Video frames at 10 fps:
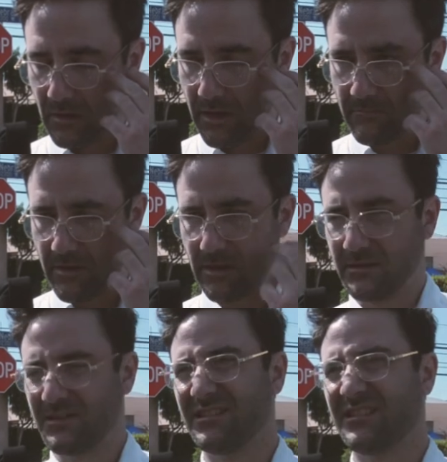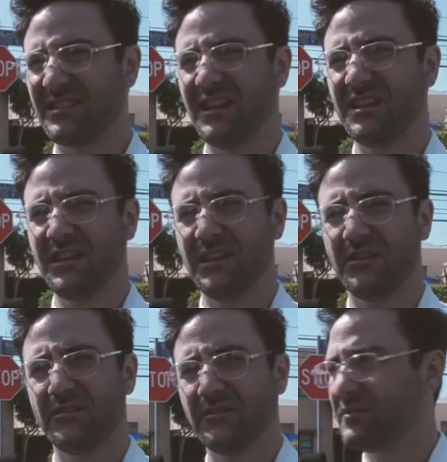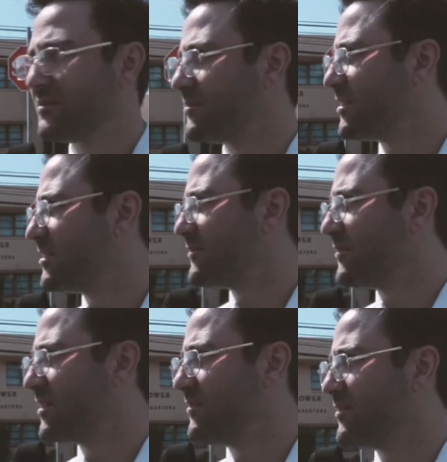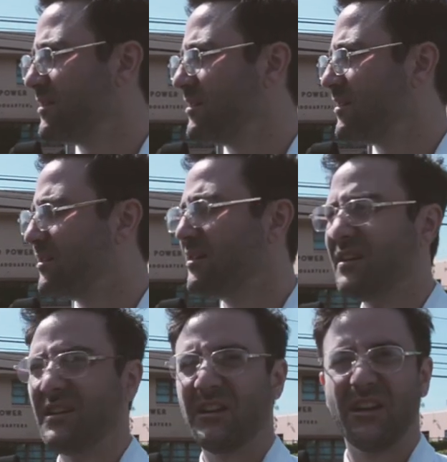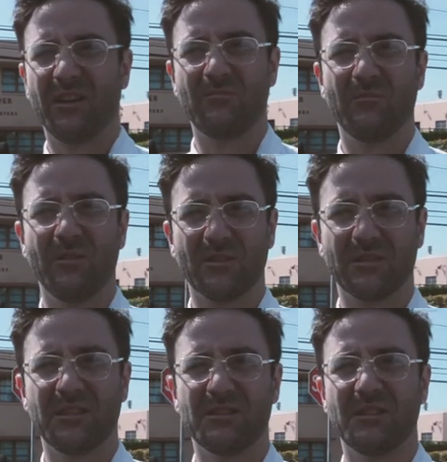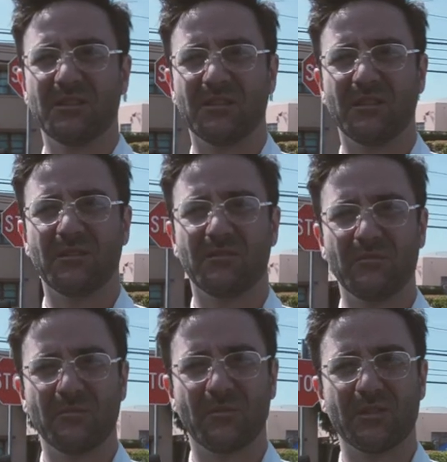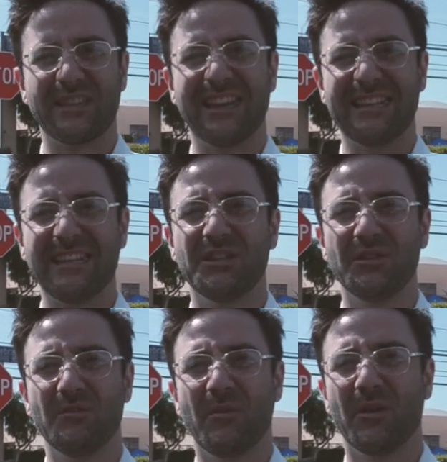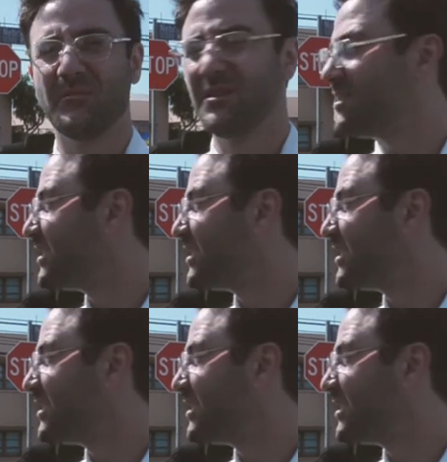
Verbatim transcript: I'm uh, standing here right in front of the uh um, Los Angeles uh, Sanitation Department.